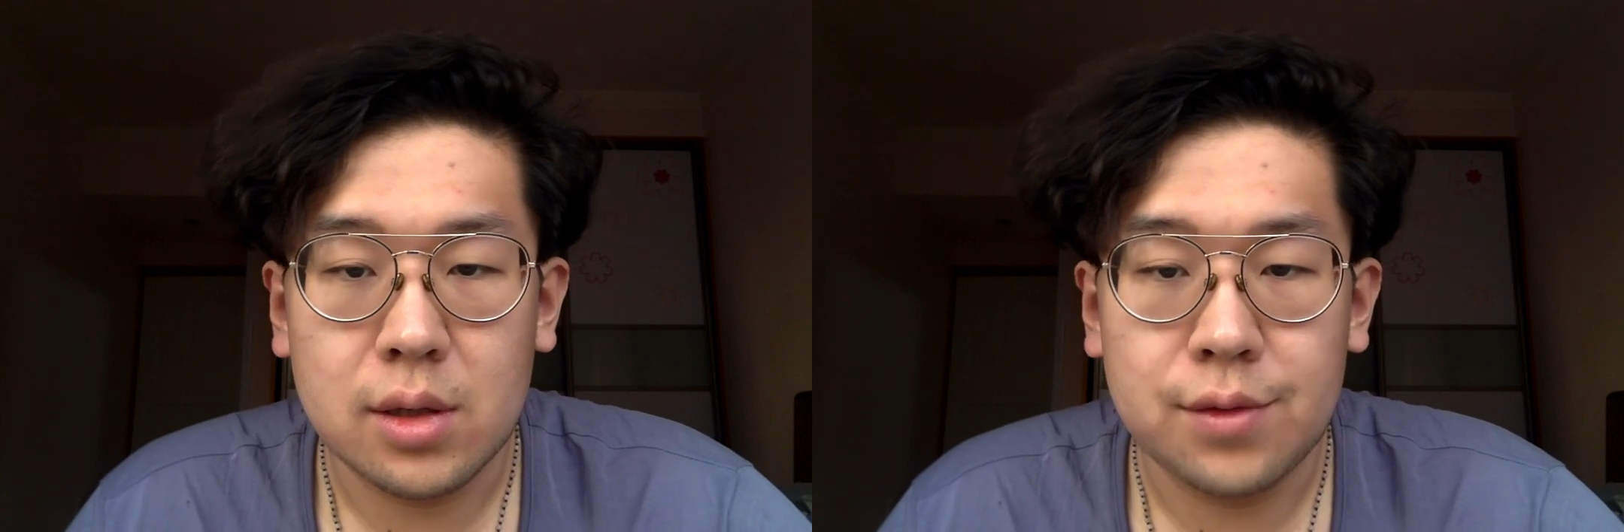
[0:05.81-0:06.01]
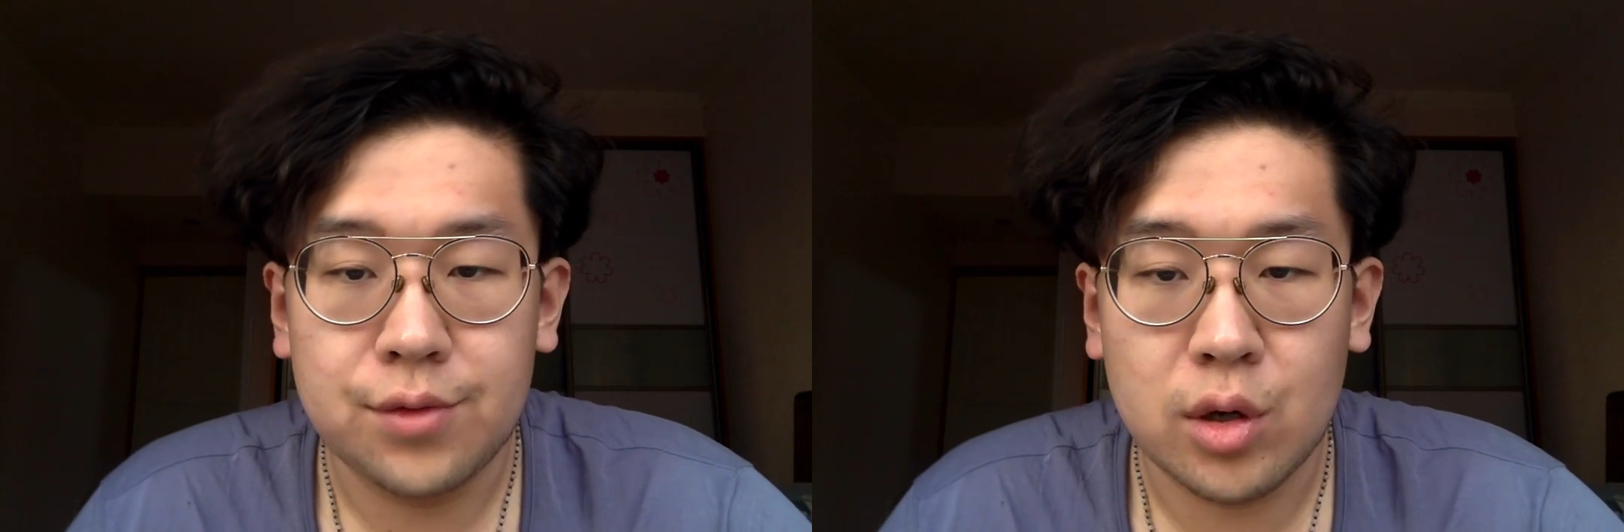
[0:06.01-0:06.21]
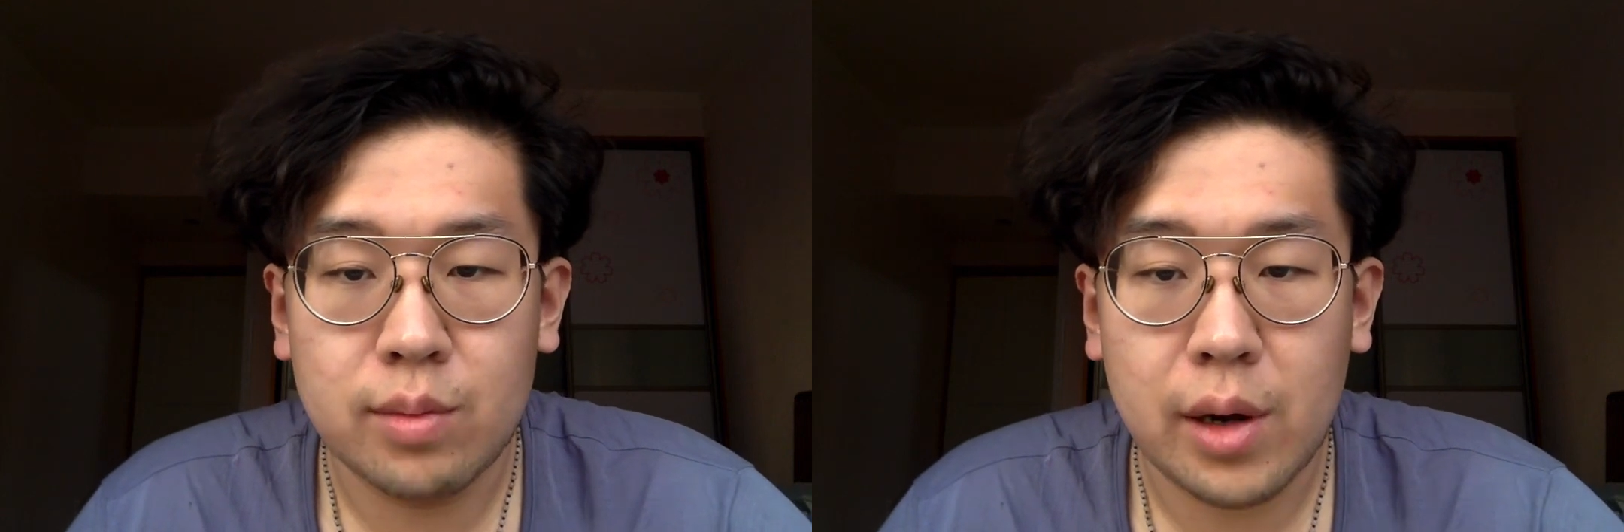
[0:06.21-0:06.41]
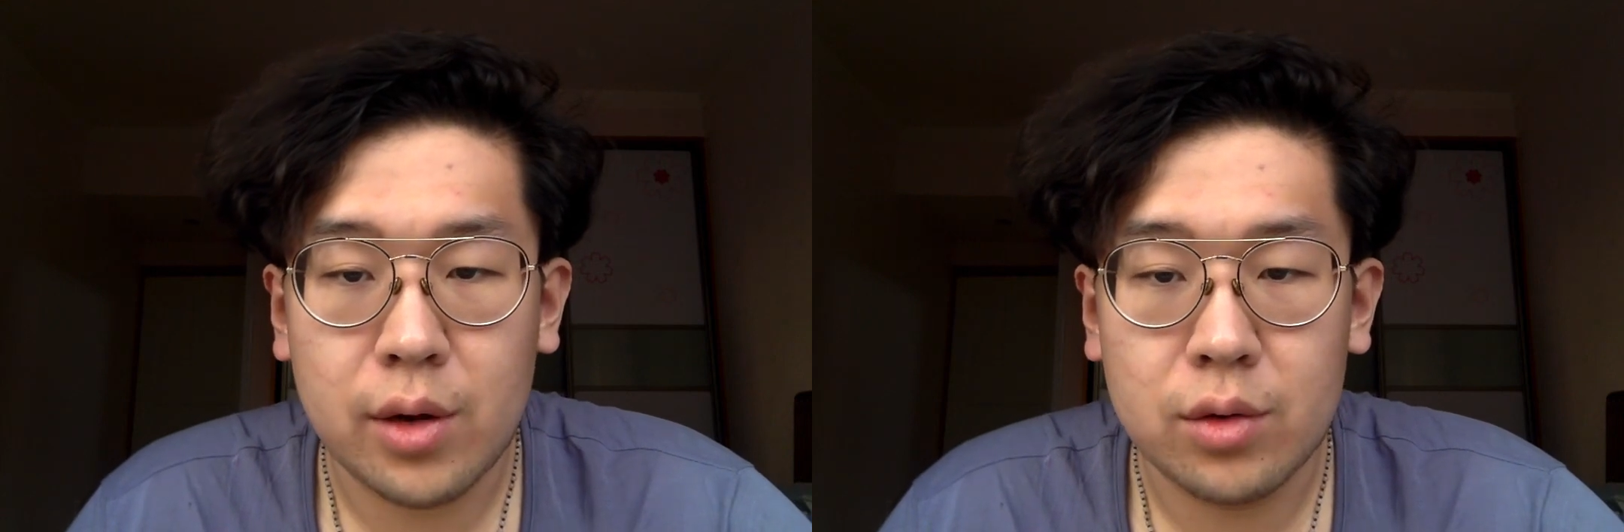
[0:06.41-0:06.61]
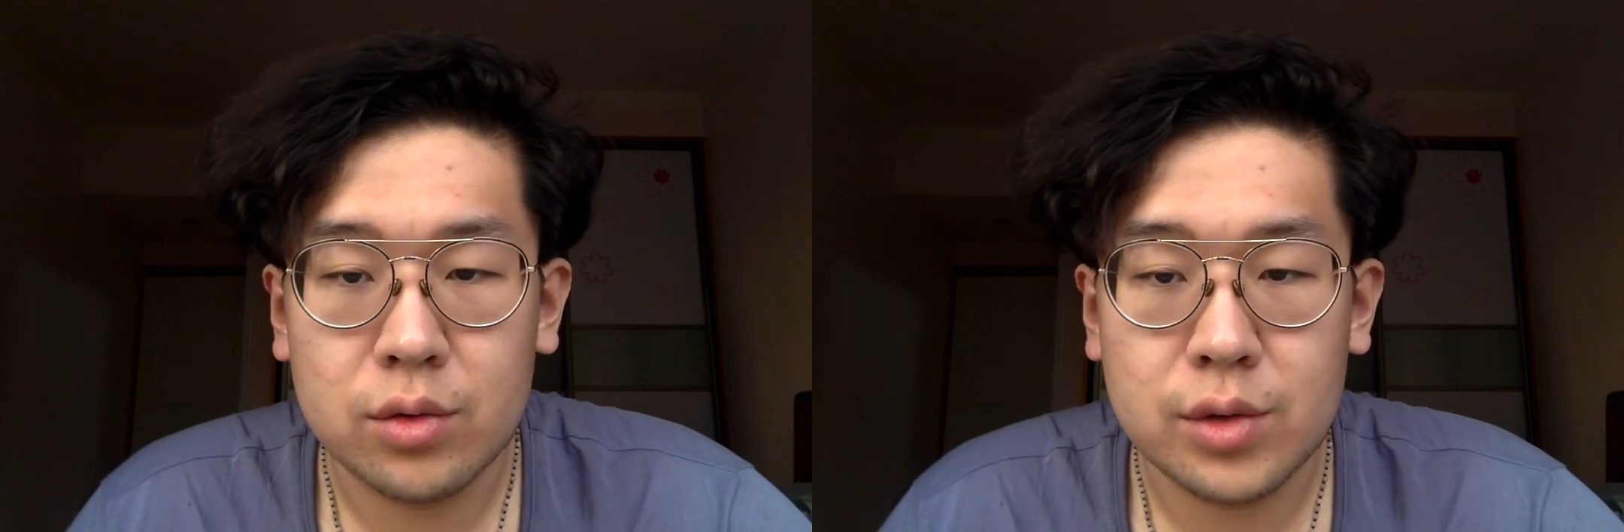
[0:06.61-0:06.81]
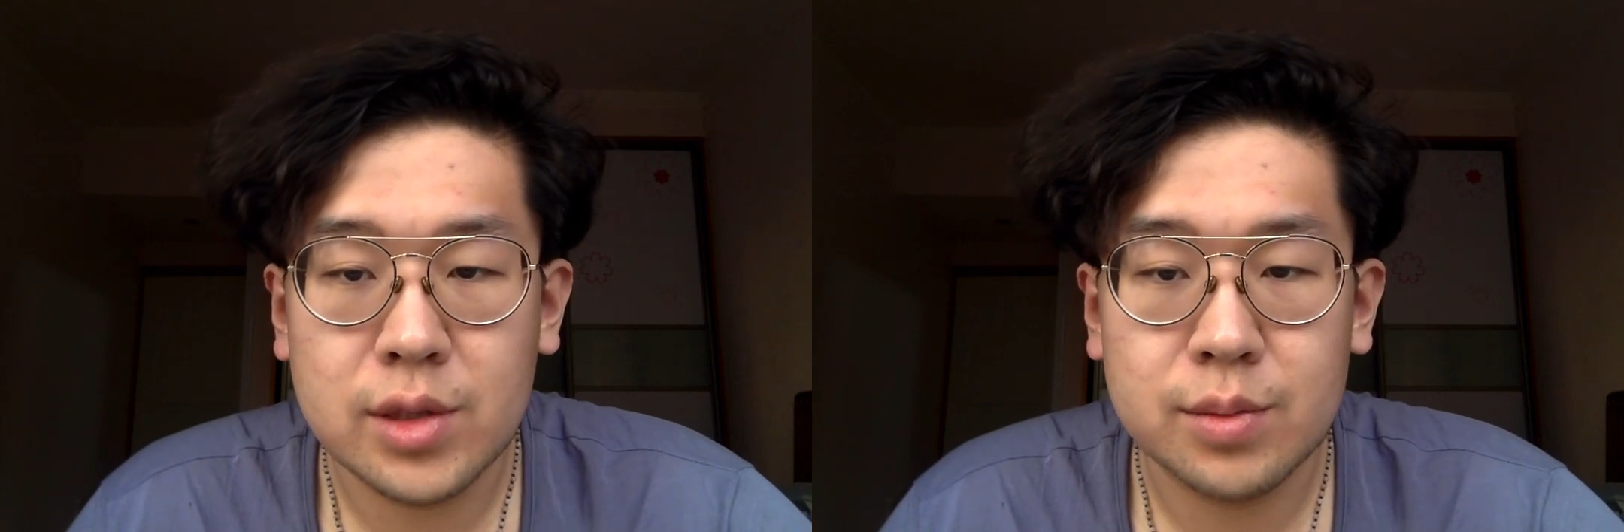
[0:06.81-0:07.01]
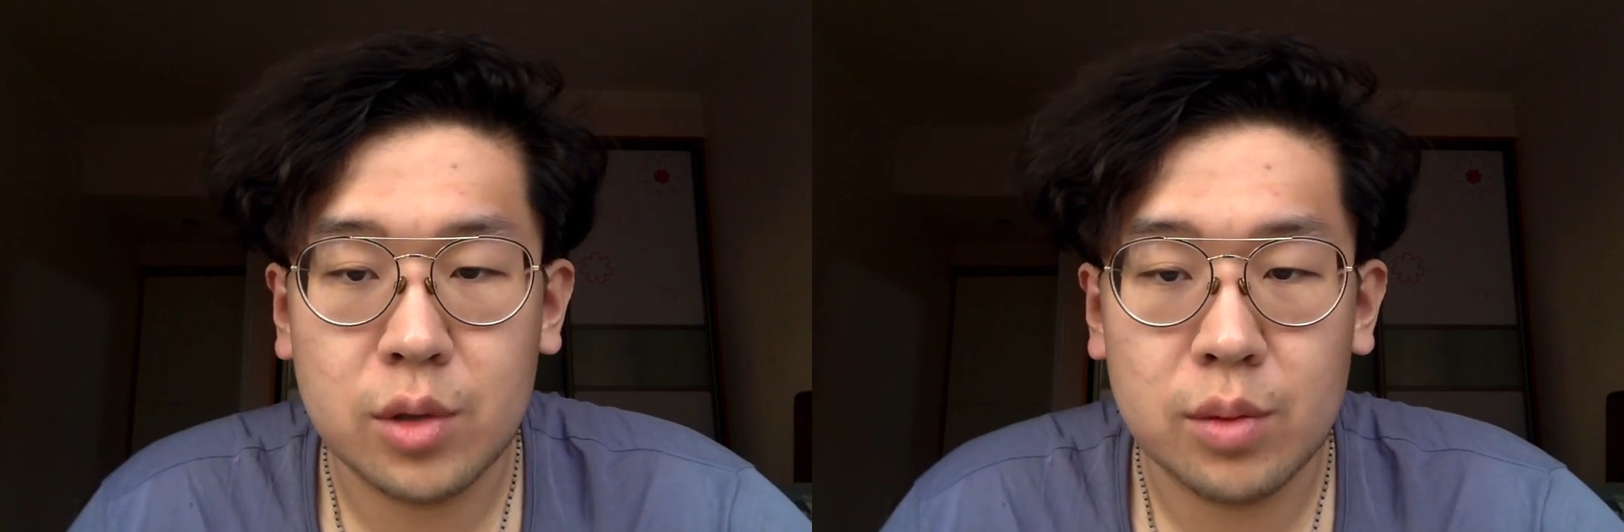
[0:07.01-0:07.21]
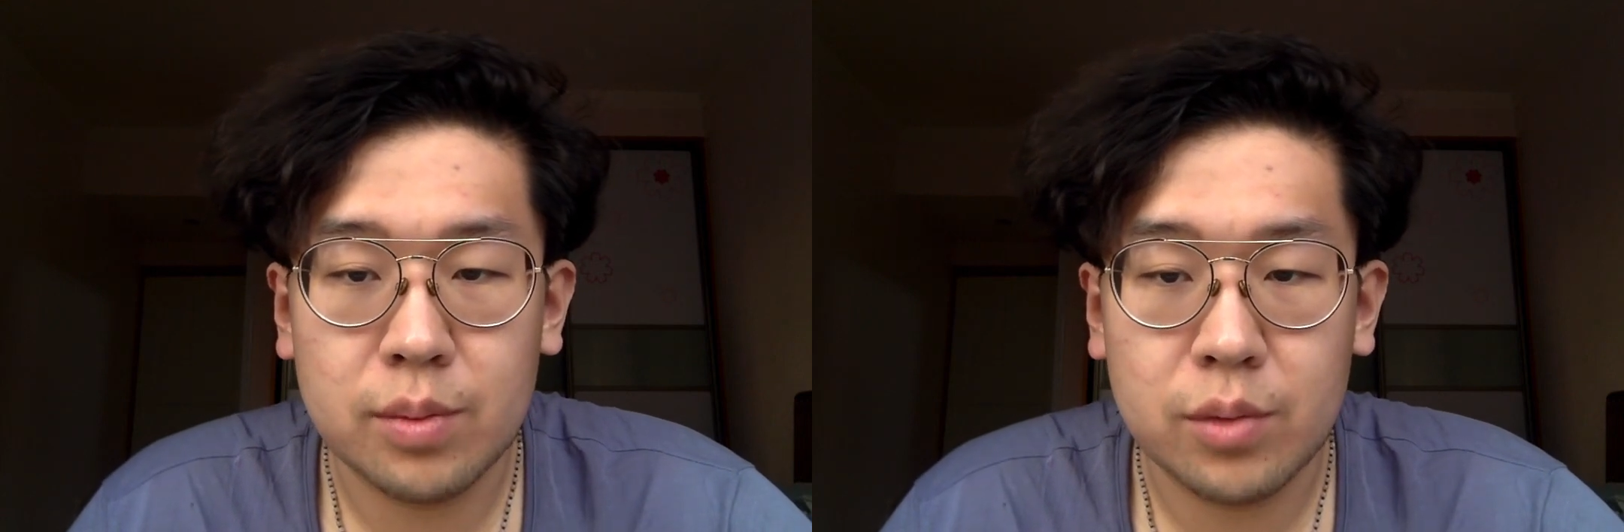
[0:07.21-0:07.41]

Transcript: form my own reasonable